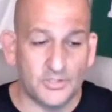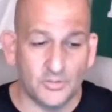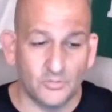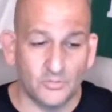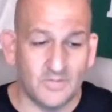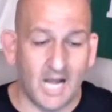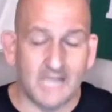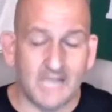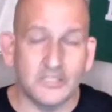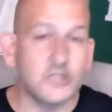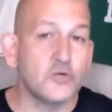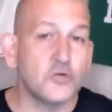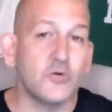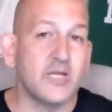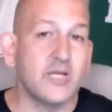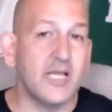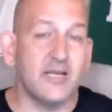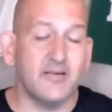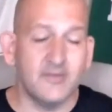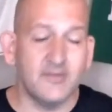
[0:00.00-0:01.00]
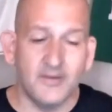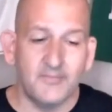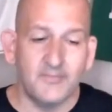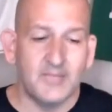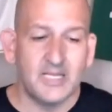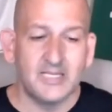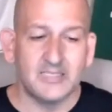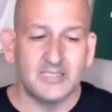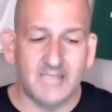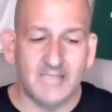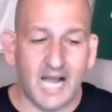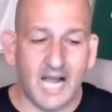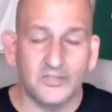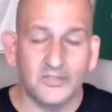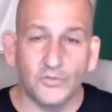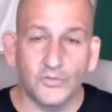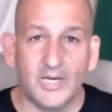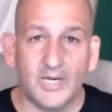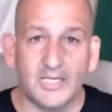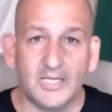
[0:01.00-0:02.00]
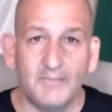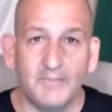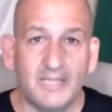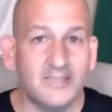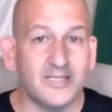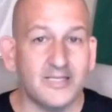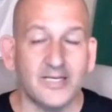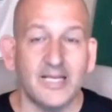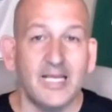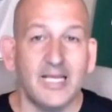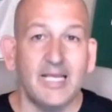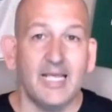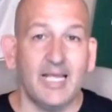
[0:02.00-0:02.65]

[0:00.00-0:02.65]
So doctor created, doctor recommended.